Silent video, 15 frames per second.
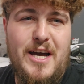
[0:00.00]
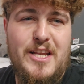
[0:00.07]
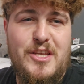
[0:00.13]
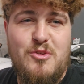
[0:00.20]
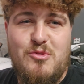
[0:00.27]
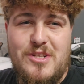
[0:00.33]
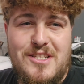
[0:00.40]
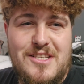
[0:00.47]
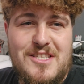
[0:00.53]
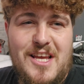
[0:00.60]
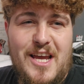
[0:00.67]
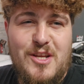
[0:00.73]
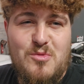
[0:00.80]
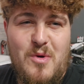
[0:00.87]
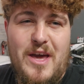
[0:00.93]
and you can
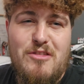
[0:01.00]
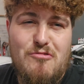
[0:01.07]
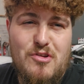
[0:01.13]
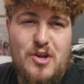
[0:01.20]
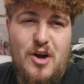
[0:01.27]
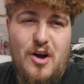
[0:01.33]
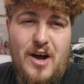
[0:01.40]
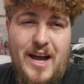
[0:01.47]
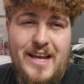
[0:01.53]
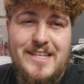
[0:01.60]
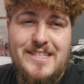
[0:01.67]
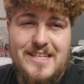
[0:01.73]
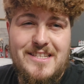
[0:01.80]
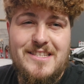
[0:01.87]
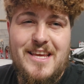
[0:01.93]
decide whether or not I
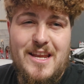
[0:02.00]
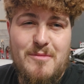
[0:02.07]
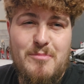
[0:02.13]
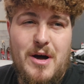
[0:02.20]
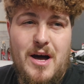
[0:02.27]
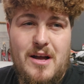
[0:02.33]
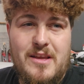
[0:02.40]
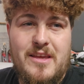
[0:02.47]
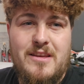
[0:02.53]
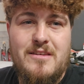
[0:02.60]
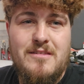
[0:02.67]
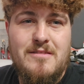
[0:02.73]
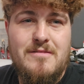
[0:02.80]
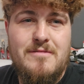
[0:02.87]
did get a bargain.